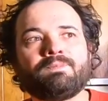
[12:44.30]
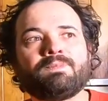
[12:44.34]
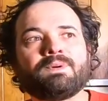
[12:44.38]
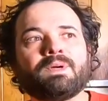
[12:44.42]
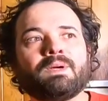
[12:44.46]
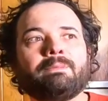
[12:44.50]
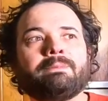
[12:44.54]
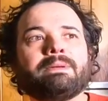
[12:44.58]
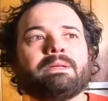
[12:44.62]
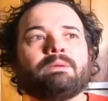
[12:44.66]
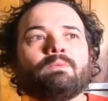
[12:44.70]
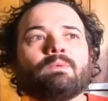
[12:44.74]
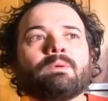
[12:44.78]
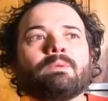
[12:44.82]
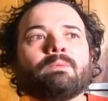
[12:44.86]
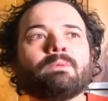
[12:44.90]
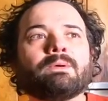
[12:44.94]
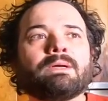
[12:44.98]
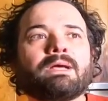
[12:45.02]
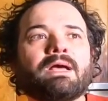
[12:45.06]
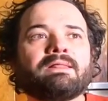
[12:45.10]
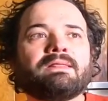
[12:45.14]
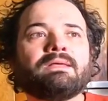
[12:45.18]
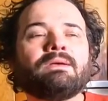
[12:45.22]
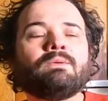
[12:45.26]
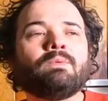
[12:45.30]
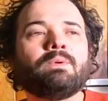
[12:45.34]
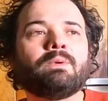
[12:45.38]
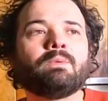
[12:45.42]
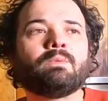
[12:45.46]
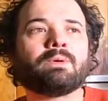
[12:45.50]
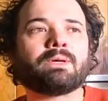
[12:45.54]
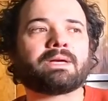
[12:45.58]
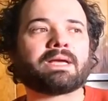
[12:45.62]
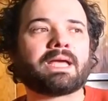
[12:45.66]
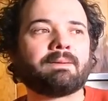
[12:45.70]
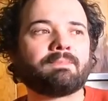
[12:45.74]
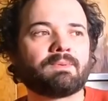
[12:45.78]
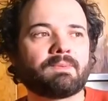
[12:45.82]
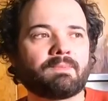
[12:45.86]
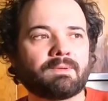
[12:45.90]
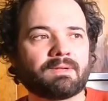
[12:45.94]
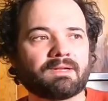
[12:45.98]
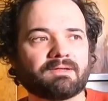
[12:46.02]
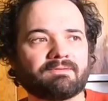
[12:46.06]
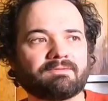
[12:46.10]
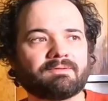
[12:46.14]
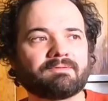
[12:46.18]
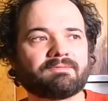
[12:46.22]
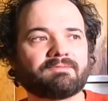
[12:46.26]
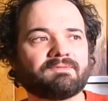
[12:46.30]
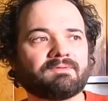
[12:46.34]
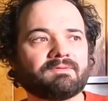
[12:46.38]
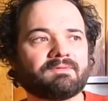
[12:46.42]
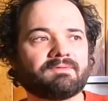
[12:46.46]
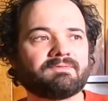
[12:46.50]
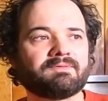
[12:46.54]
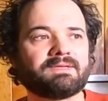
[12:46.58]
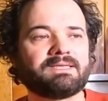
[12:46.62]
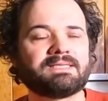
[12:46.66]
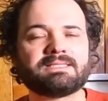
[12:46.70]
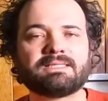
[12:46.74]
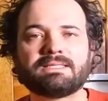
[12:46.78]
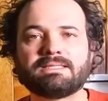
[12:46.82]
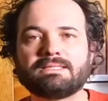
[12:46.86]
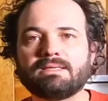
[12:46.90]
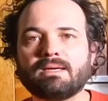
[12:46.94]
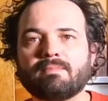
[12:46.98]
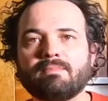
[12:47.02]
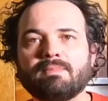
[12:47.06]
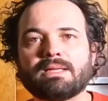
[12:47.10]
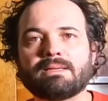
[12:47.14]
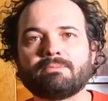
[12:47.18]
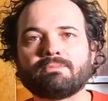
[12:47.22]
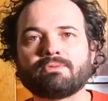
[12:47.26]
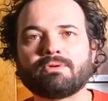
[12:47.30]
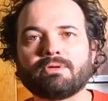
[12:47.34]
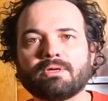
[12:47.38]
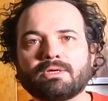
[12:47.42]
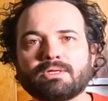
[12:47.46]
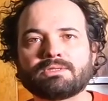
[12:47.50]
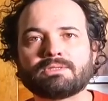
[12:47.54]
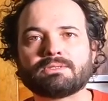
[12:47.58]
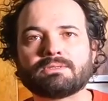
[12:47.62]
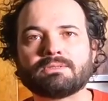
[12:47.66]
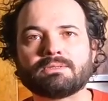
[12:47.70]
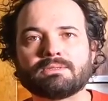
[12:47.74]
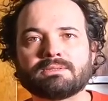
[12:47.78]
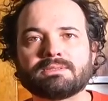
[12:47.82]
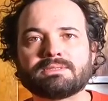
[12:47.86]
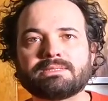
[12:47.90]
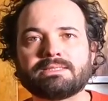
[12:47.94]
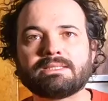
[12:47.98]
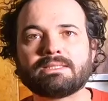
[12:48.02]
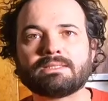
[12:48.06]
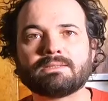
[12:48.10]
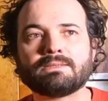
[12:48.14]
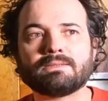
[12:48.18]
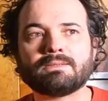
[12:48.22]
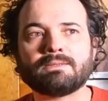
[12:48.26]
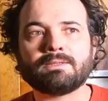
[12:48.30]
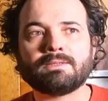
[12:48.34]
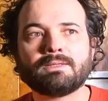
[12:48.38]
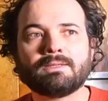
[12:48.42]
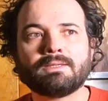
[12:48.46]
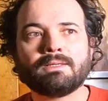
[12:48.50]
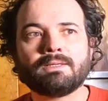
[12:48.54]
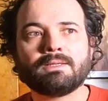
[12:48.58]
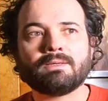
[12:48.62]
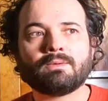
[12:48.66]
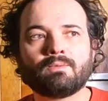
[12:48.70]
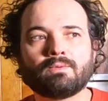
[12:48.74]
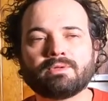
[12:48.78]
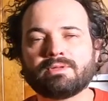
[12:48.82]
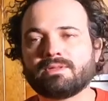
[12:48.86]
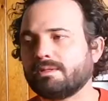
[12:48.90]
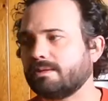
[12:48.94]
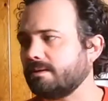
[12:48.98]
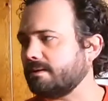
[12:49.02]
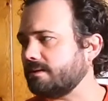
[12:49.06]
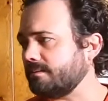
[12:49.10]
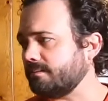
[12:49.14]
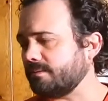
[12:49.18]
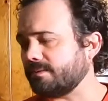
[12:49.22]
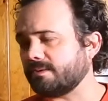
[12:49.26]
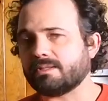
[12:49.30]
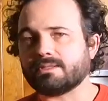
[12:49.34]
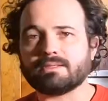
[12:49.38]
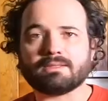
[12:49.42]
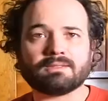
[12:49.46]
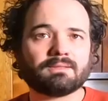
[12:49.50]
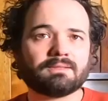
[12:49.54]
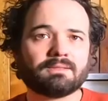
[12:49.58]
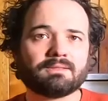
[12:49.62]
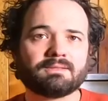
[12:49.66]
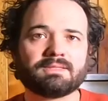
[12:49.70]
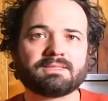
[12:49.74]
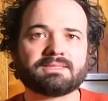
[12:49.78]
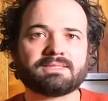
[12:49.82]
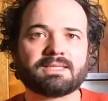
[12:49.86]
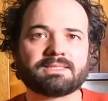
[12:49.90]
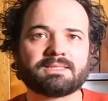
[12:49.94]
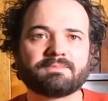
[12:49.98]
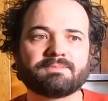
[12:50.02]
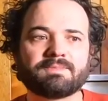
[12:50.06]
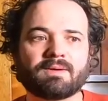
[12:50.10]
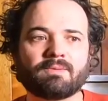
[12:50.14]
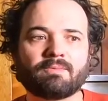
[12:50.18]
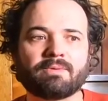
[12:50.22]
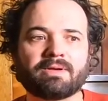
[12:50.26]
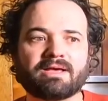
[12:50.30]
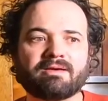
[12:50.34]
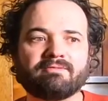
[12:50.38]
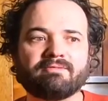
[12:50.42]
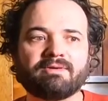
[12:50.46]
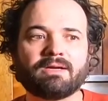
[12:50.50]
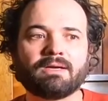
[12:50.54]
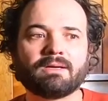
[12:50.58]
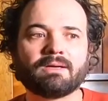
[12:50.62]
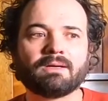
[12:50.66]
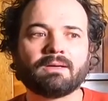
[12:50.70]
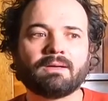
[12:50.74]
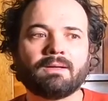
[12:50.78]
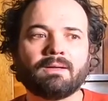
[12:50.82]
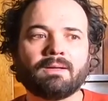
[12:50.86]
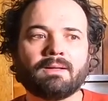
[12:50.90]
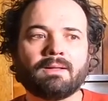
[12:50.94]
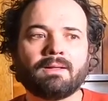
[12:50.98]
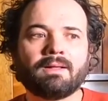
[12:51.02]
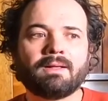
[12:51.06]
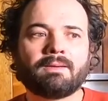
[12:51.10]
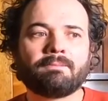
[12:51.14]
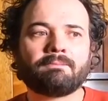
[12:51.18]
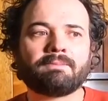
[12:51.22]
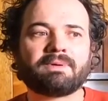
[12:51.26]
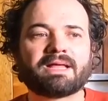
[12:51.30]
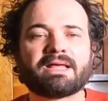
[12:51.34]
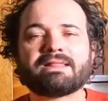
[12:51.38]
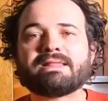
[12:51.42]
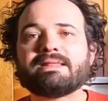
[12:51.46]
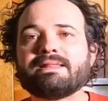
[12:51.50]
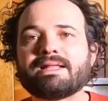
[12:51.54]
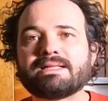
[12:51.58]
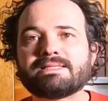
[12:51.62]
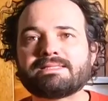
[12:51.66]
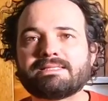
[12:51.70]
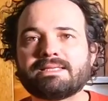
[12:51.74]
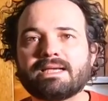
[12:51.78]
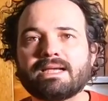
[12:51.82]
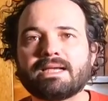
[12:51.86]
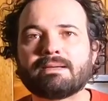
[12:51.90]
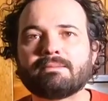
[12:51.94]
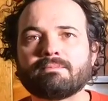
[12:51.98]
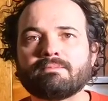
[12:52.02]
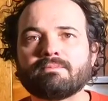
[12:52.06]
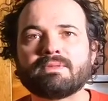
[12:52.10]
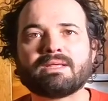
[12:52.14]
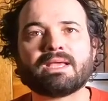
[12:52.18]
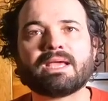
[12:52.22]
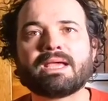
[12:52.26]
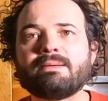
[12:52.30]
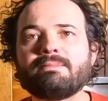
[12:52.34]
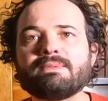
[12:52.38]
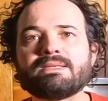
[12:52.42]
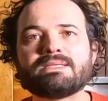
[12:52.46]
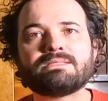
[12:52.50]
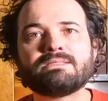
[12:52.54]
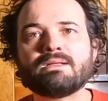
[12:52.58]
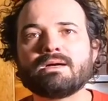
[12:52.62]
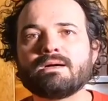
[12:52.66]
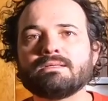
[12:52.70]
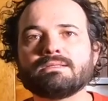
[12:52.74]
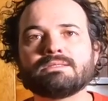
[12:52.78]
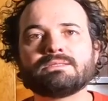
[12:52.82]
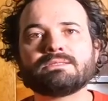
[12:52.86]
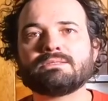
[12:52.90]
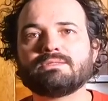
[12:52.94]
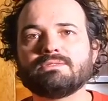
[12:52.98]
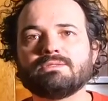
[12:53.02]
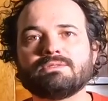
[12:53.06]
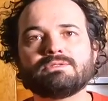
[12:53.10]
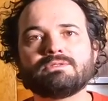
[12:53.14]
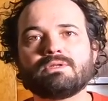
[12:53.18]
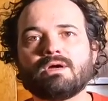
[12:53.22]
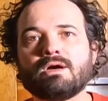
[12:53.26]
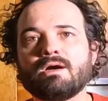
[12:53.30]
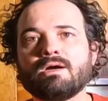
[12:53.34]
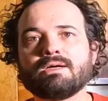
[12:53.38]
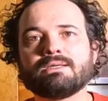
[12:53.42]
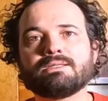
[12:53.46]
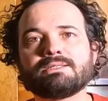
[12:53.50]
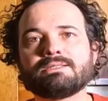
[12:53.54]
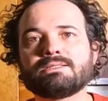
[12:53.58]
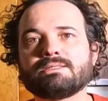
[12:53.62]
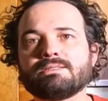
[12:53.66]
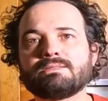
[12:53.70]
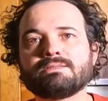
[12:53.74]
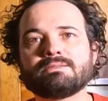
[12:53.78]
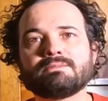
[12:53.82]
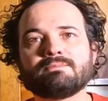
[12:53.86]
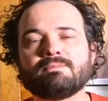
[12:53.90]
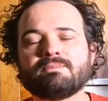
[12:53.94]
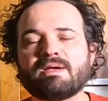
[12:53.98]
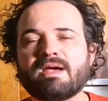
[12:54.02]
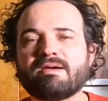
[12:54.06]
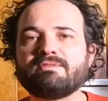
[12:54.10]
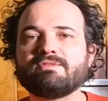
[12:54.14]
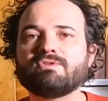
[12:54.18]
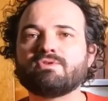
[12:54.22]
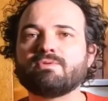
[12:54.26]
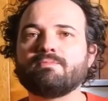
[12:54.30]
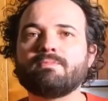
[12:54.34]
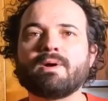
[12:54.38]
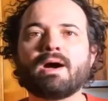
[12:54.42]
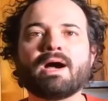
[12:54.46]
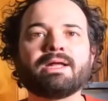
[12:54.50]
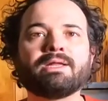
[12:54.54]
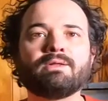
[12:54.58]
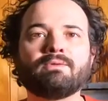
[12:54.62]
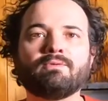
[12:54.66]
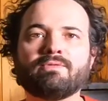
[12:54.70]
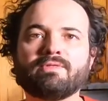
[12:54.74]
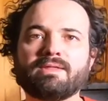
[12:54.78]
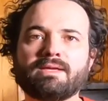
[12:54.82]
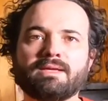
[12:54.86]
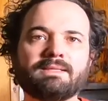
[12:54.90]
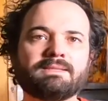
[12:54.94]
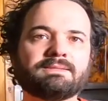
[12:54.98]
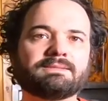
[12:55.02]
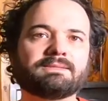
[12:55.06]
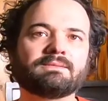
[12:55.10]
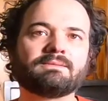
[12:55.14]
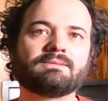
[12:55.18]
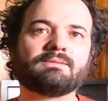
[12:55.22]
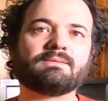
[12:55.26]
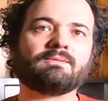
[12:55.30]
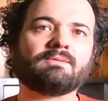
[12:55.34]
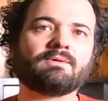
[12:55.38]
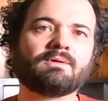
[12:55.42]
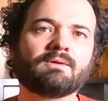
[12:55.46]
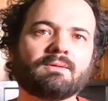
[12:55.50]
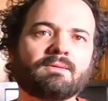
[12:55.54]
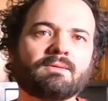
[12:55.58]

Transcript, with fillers: but I mean, we're, we're, I think we, are capable of, of, of, easily doubling production still with, the, with the, the setup that we have here. But I think that's the aim. The aim is not to start having to buy new things and,